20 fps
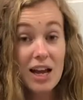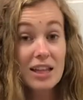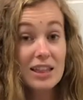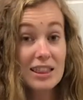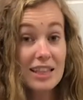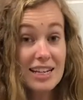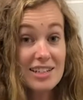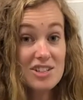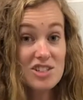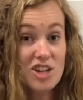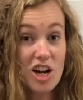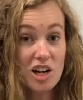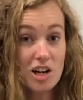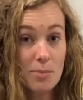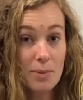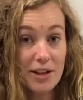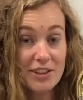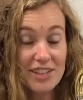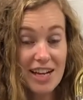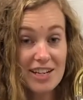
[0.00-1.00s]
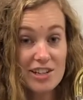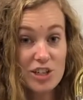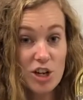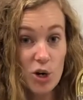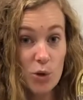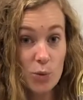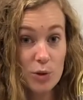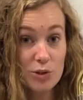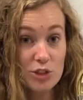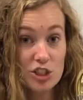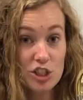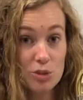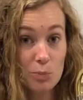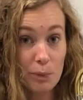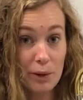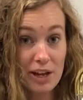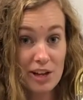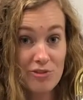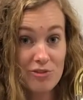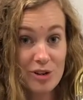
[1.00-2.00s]
Let's talk about that note we were just
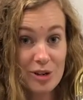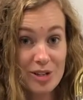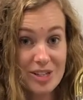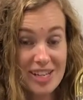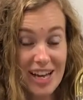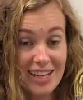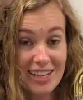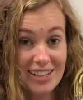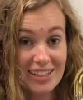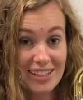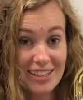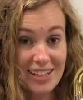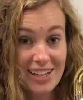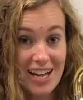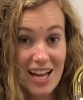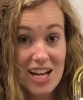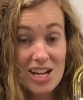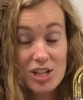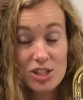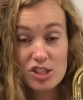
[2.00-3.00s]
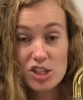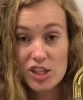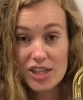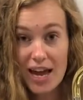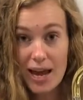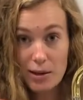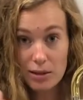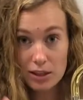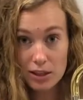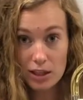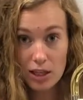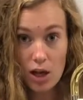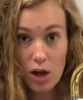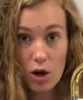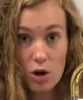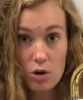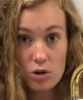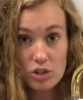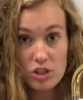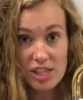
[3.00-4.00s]
playing for a second. So that
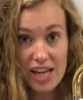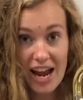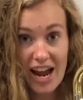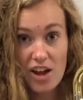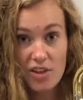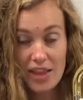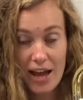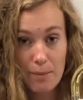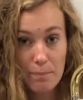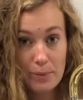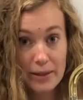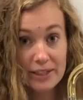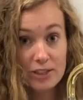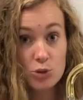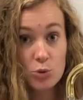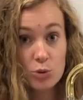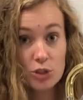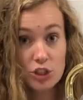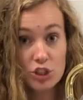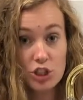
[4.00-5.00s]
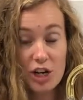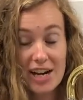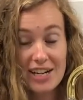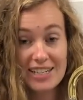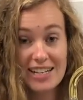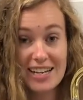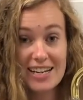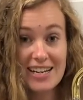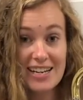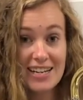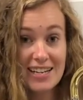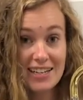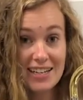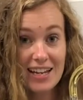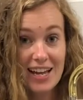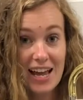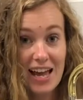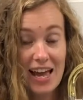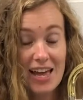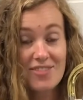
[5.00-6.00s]
low sound, that pitch we're trying to hit,
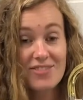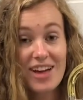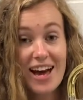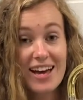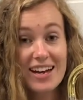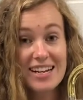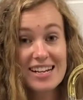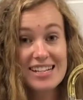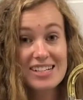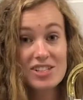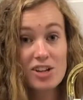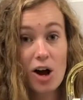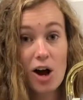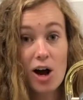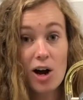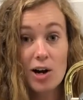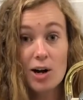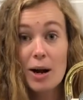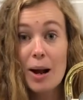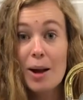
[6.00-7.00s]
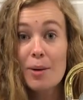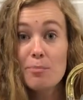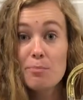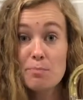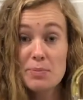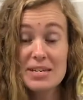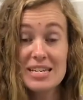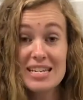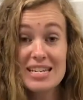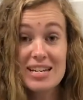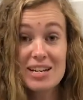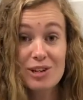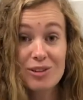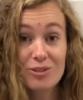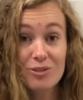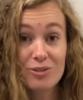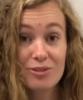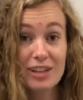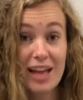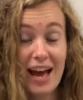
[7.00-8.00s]
that is our B
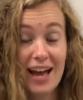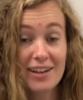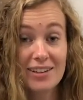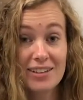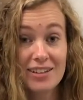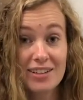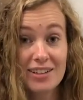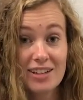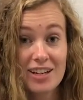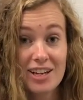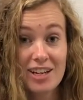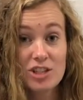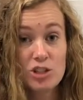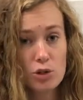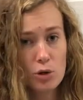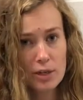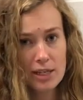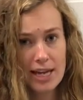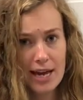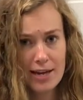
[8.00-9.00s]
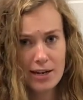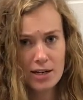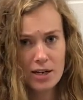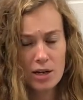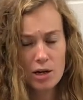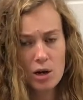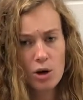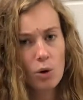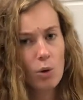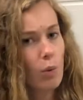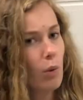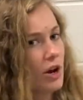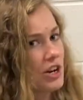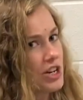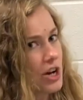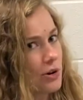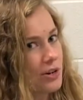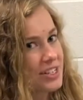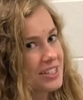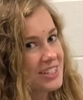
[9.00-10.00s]
flat. So again, what
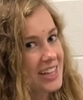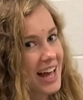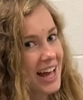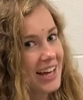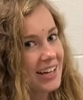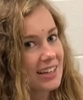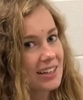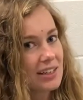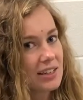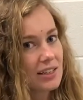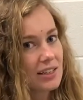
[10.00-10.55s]
note is that?